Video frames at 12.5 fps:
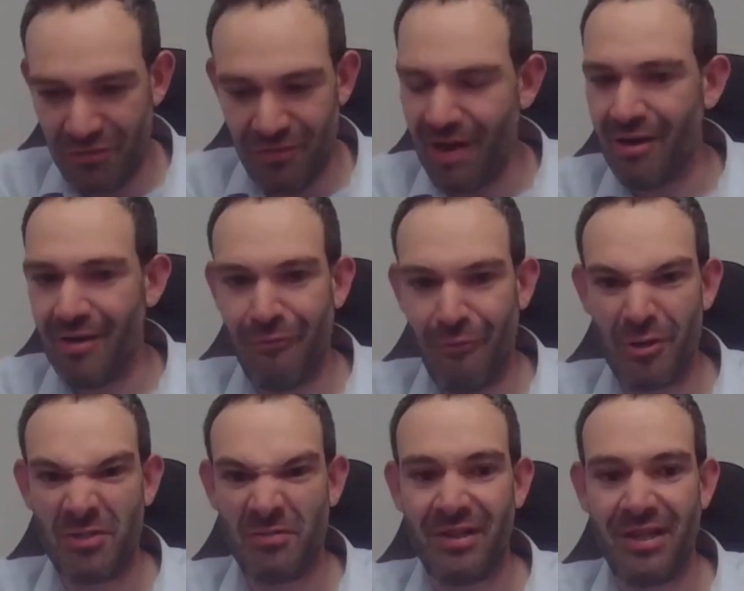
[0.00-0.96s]
push very
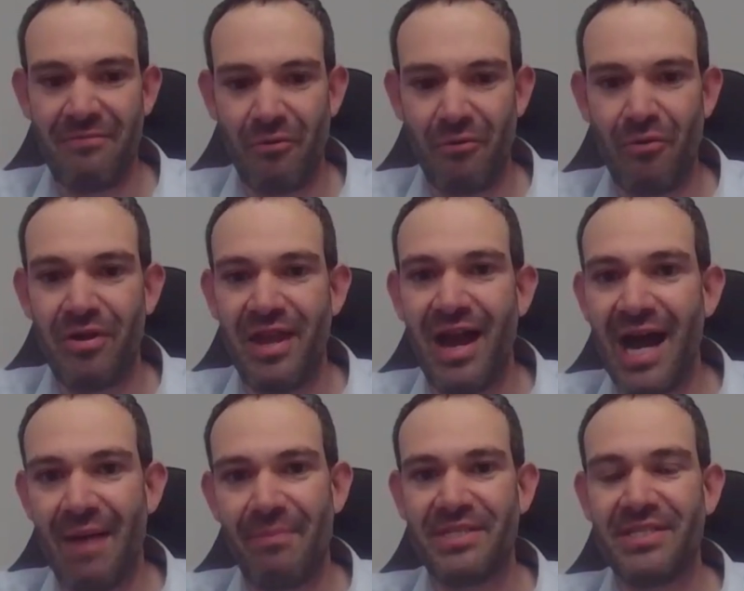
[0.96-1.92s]
forcefully for the
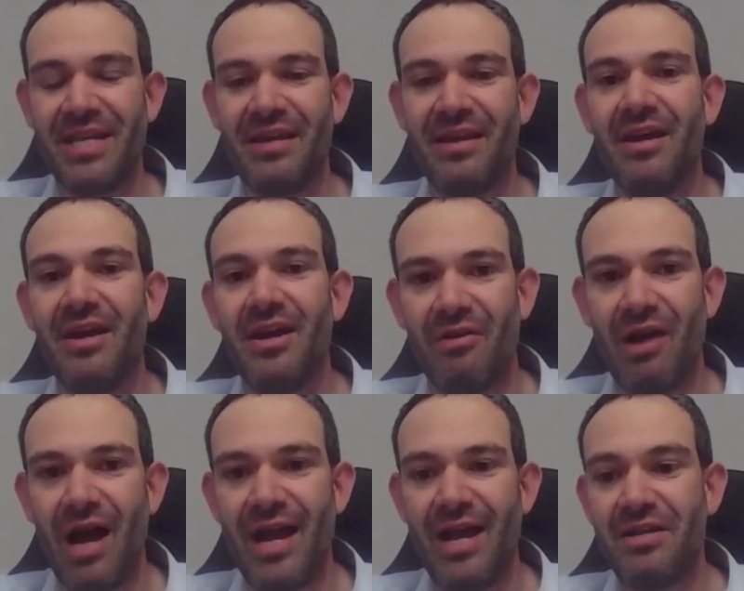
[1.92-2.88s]
opposite,
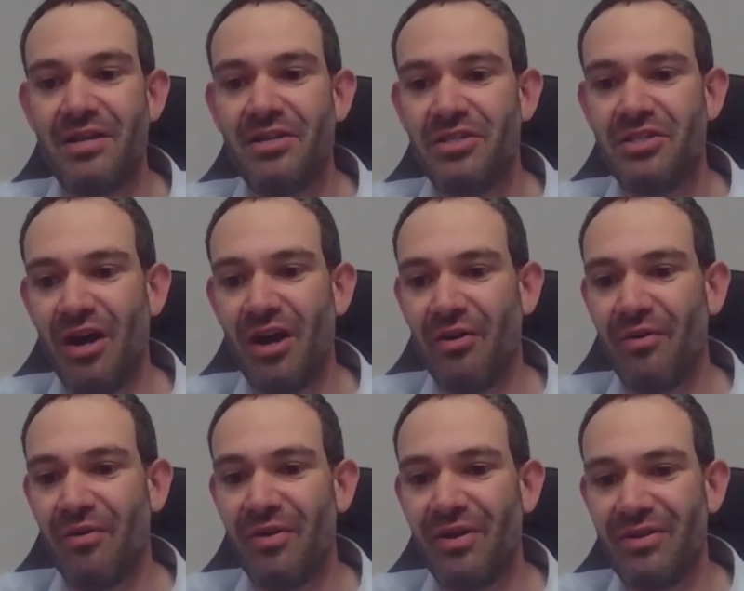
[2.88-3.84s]
right?
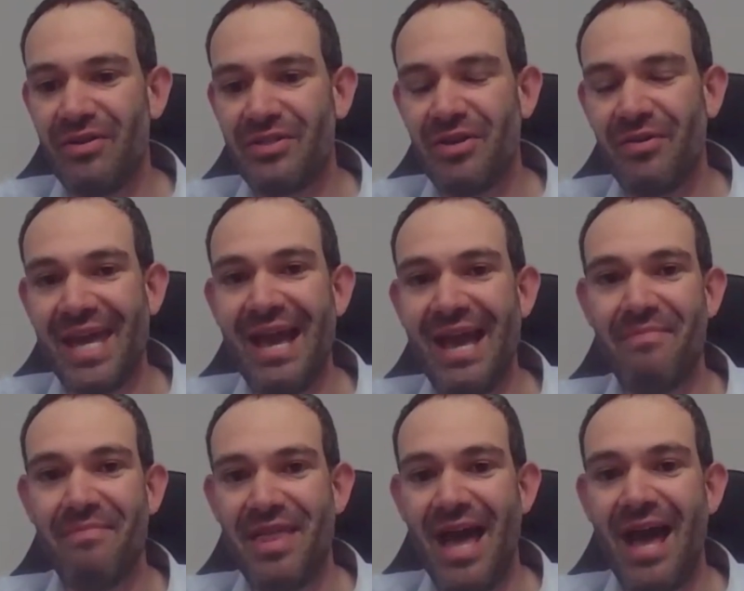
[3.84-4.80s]
So it
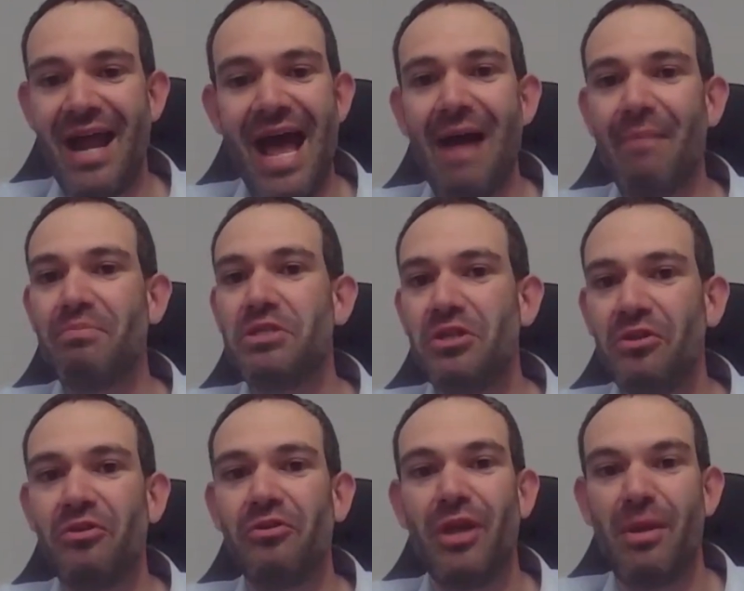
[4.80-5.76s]
can't be that.
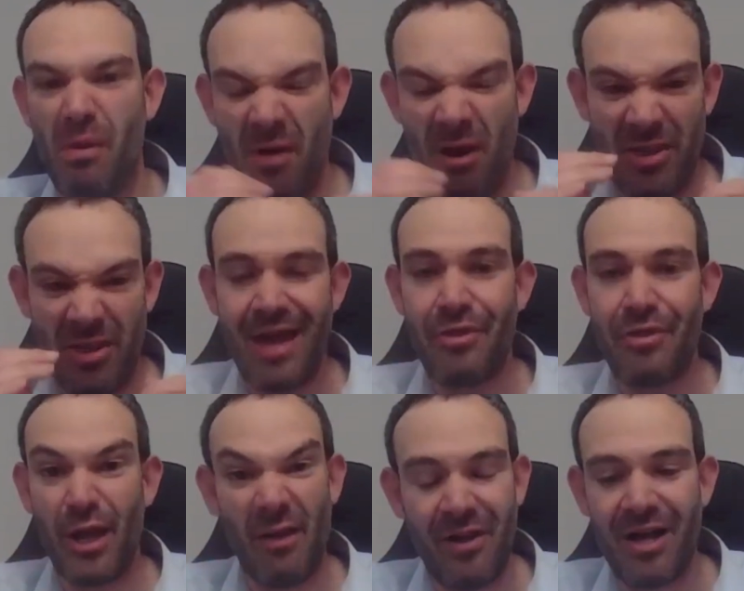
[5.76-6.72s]
Absolutely promote the
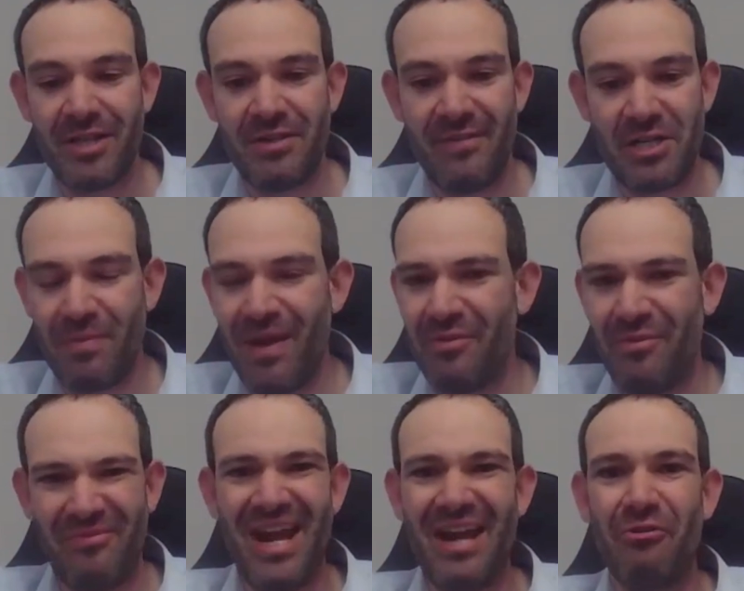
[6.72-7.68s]
ethic of conservation. By
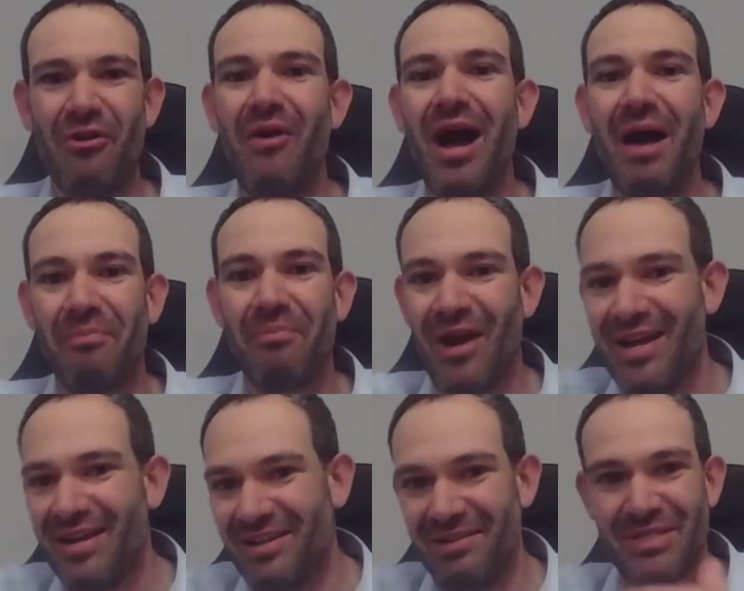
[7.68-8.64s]
the way, when I grew up,
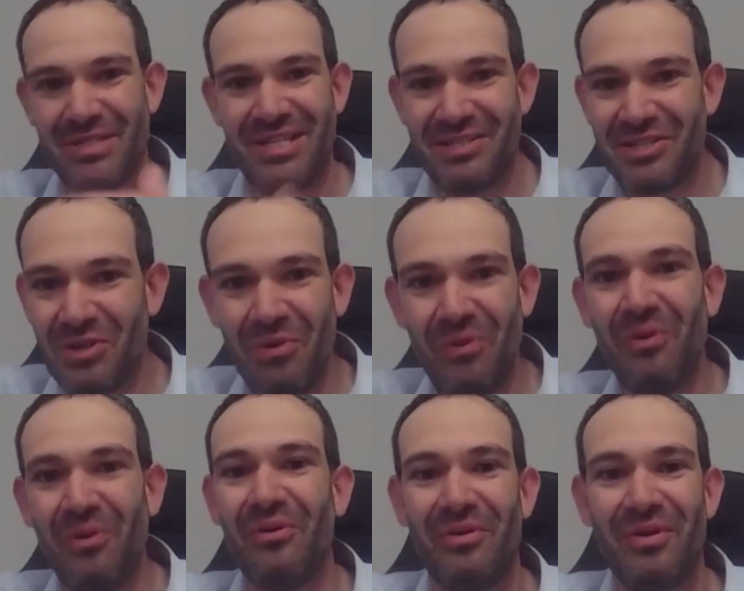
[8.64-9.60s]
it was in
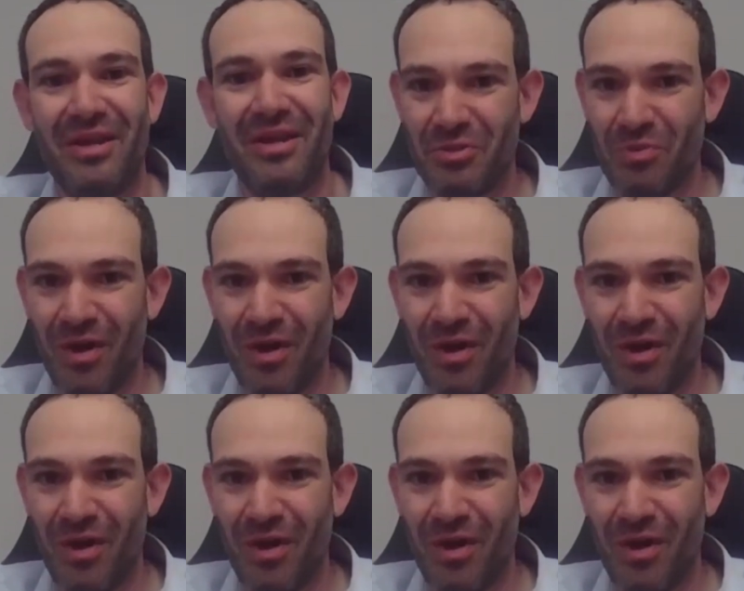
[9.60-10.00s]
school,